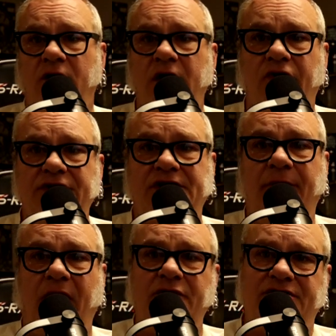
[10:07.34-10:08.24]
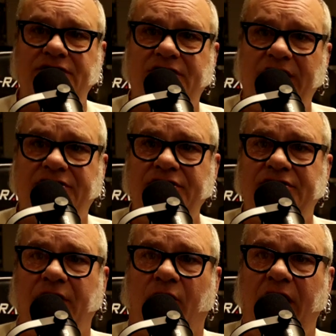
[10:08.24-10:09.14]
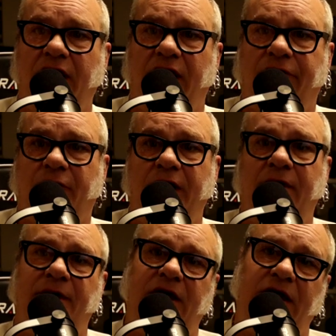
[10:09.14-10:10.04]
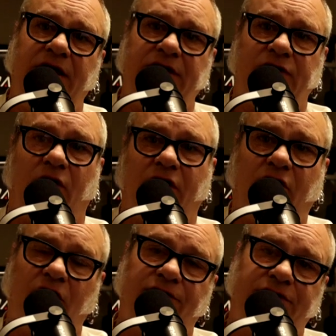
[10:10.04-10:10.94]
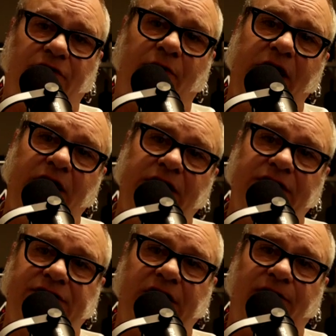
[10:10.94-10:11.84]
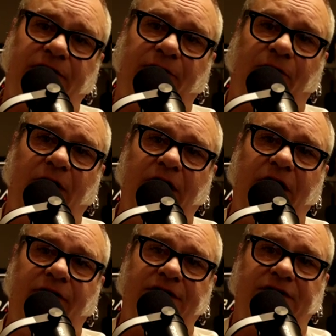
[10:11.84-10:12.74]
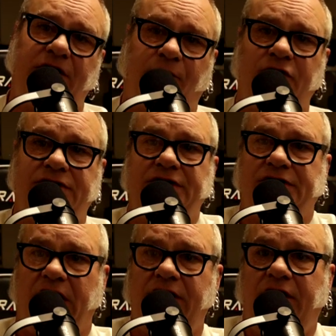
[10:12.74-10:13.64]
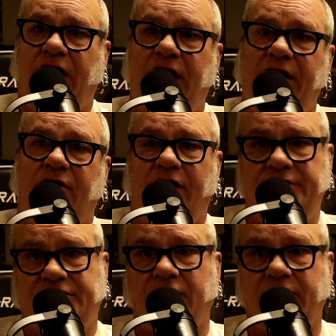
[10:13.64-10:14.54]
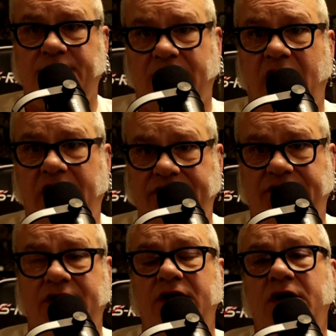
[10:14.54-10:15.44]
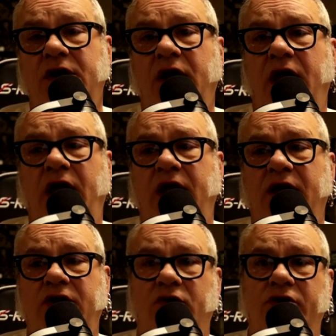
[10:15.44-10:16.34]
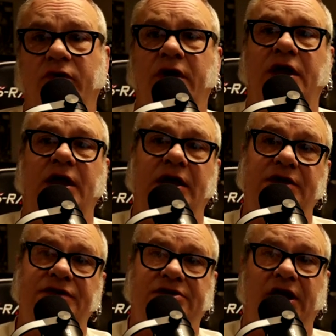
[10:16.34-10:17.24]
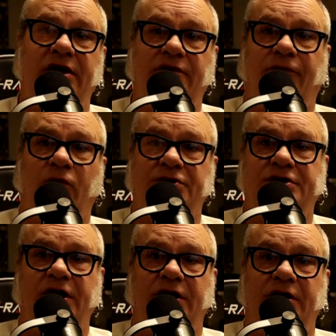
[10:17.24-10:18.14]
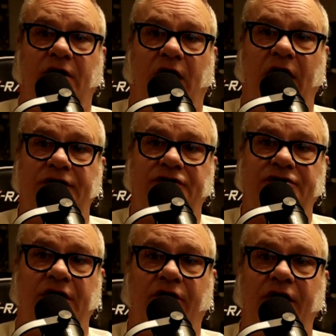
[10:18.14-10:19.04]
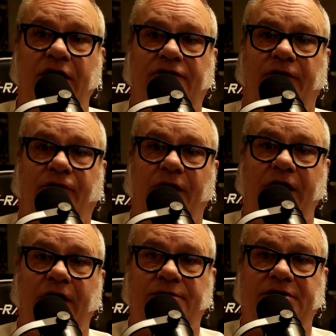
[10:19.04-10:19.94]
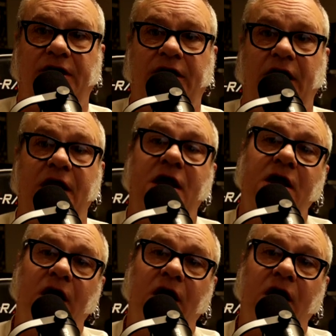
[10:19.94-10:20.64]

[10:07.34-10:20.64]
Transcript: The only time I would suggest using a ring on a frenum is or a curved jewelry is if the friend if it, the person is uncut or uncircumcised and you're doing it inside the foreskin, uh, just underneath the frenium tendon.